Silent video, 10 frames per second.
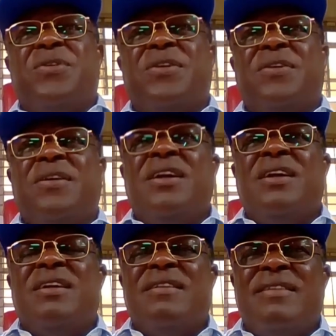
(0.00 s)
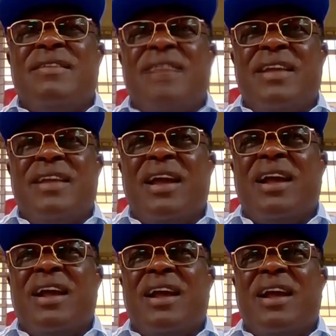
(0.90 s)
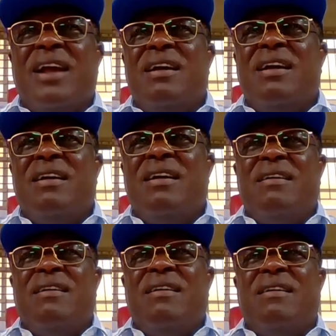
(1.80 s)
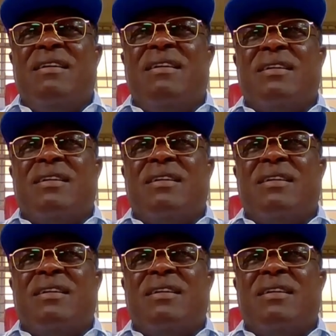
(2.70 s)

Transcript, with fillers: you know, for their uh, candidacy.